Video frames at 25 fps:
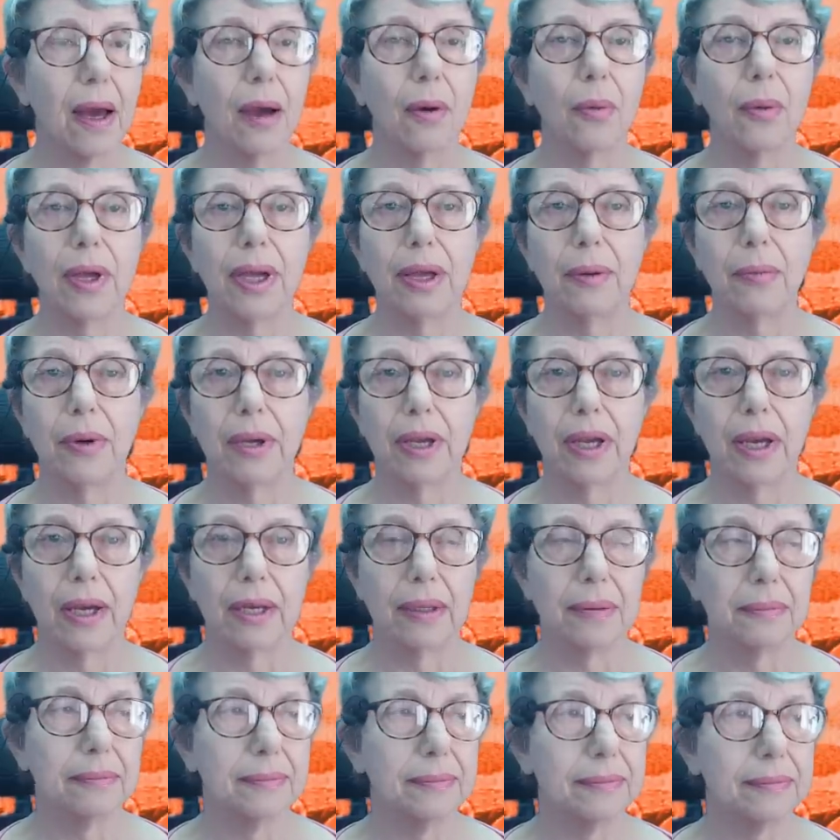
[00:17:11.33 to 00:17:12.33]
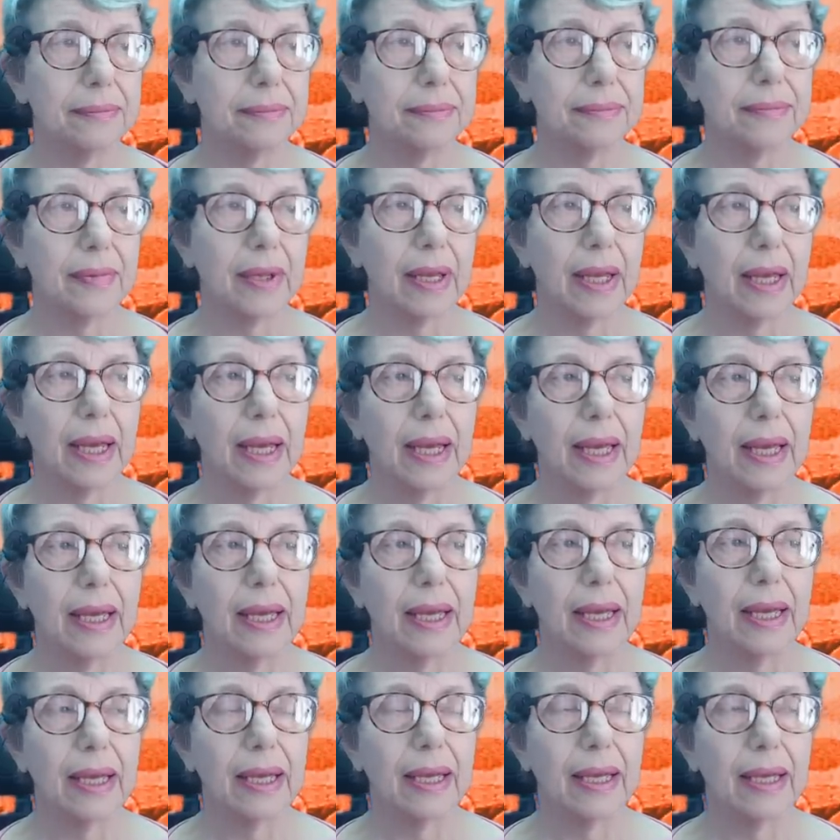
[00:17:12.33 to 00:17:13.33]
Oh, here we are.
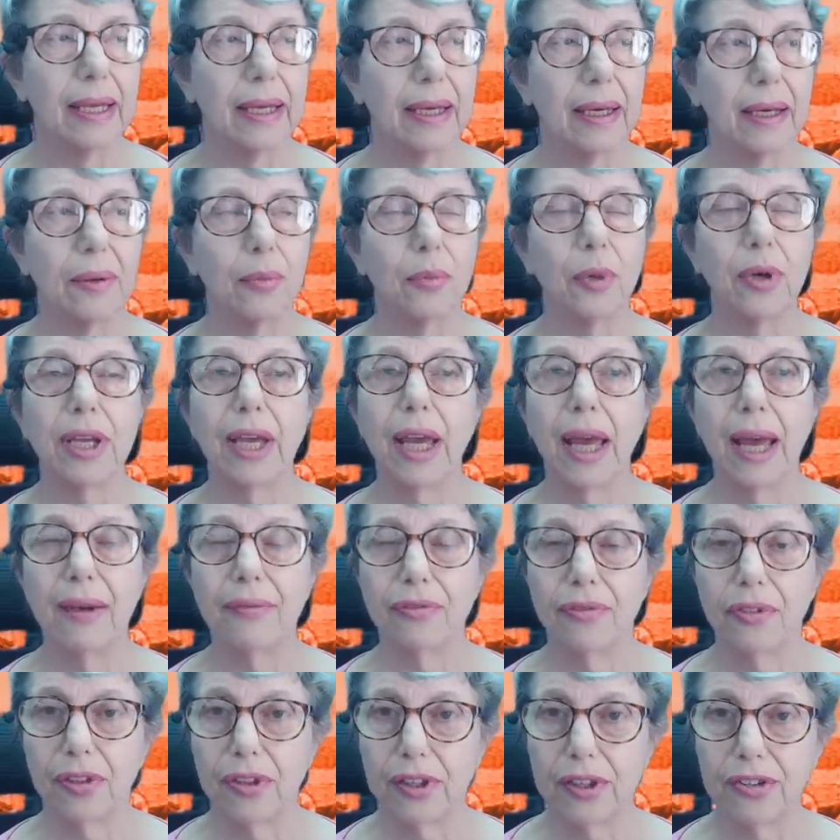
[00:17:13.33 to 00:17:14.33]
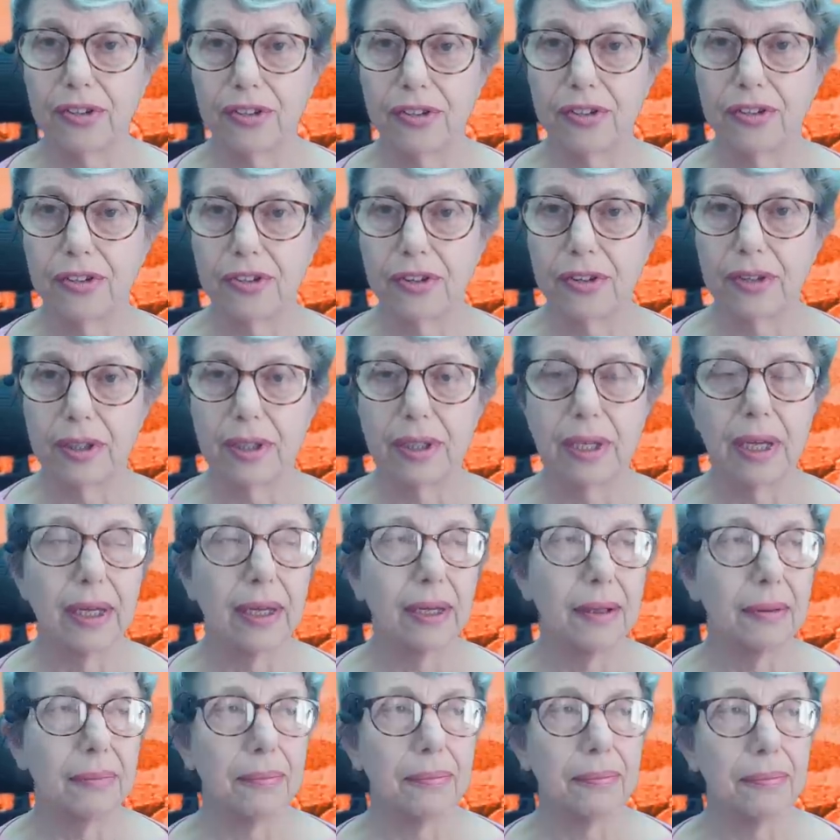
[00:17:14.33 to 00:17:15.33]
We have this
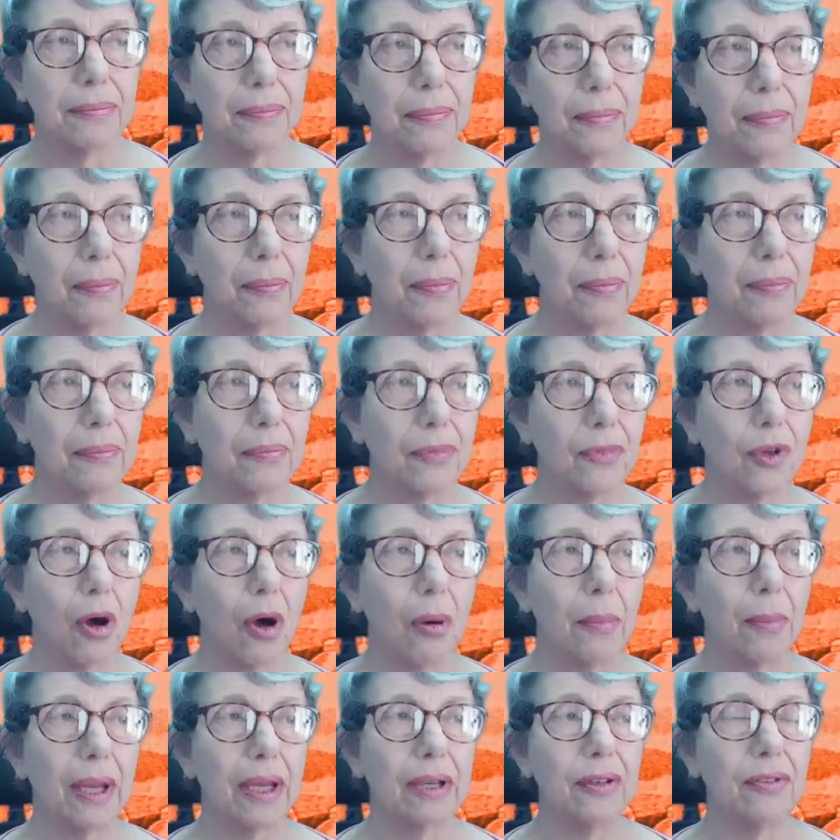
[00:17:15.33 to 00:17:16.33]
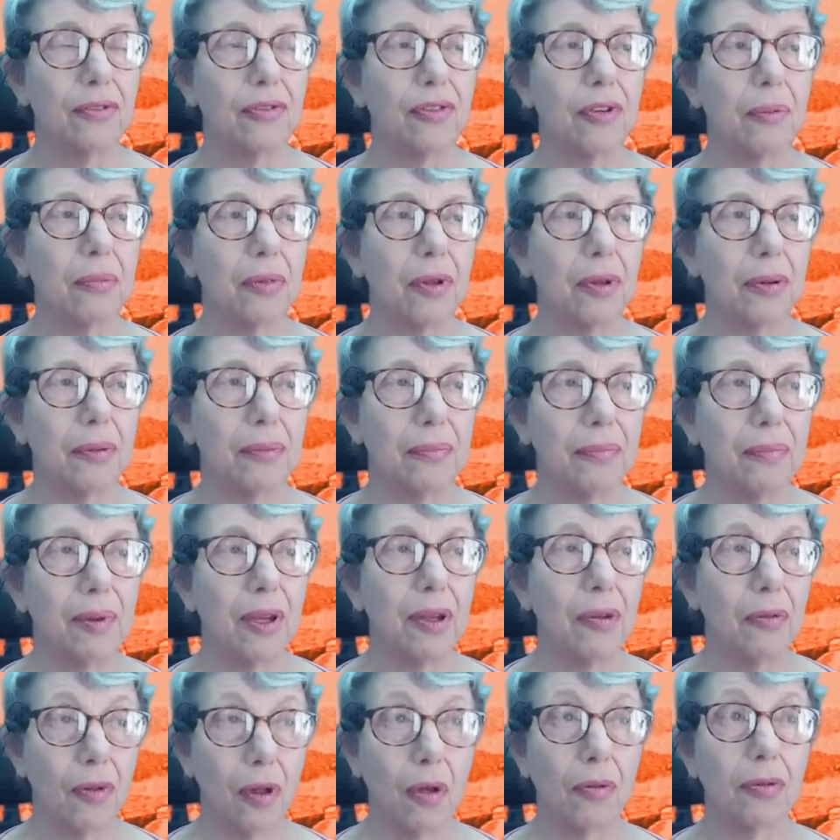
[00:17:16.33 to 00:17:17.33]
um, comment from the
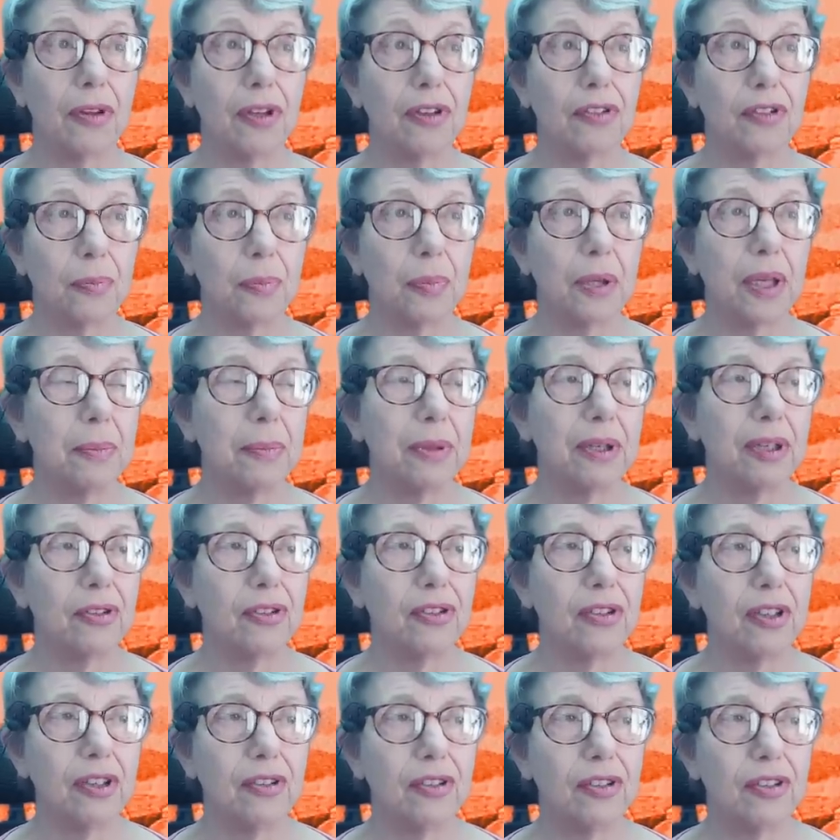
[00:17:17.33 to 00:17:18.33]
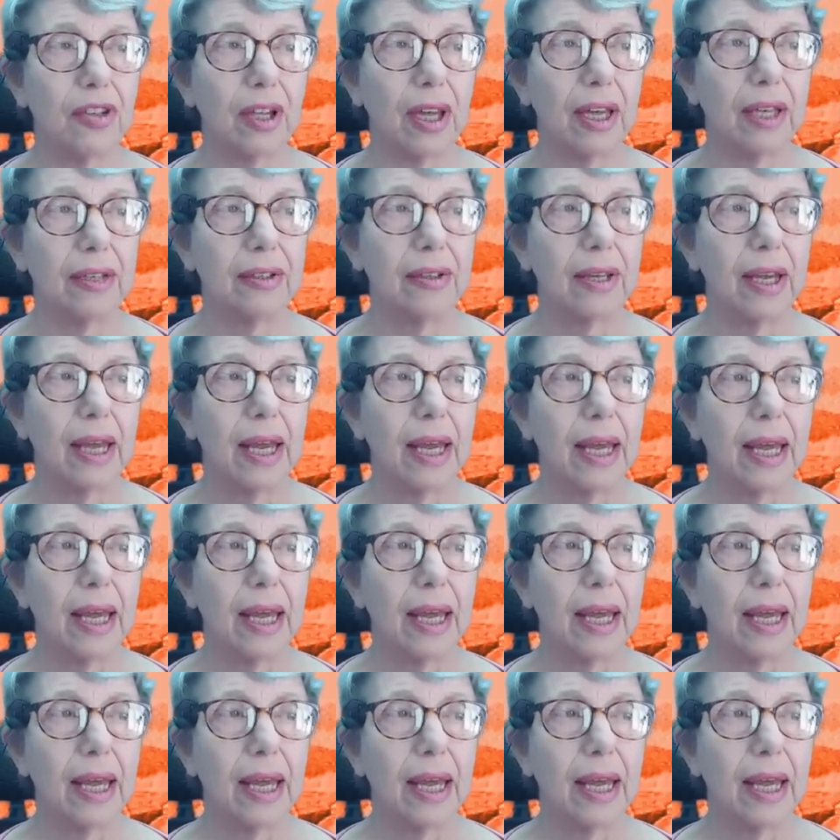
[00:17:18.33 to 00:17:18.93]
on this BBC site.